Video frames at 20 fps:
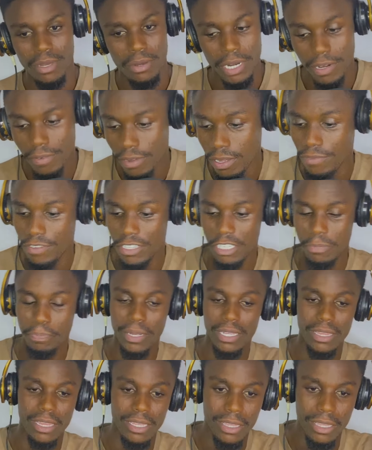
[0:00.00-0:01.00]
Never have
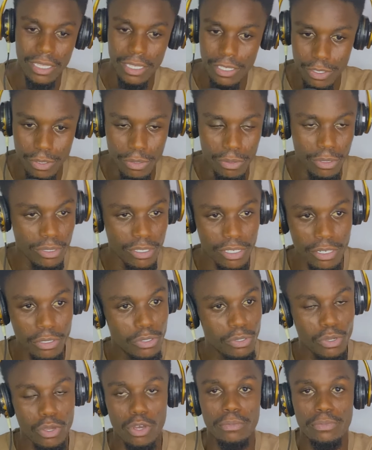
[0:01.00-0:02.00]
expected this to, you know,
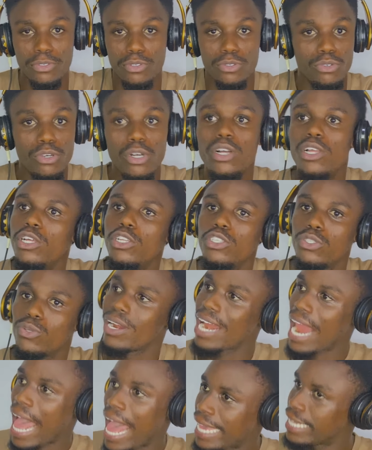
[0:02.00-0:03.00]
to come to
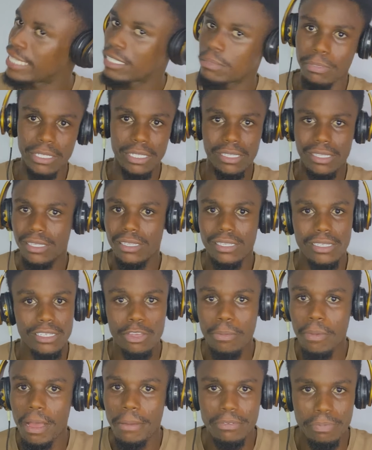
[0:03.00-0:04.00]
light, but
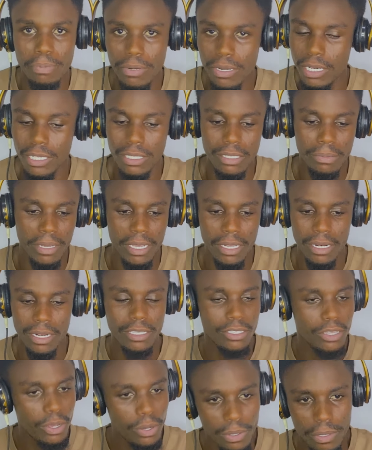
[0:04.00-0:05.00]
your mom's brought it, man.
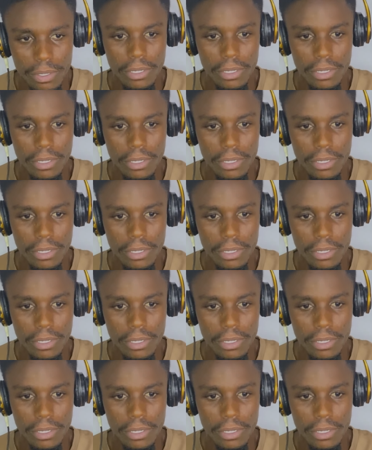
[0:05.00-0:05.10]
Let's go.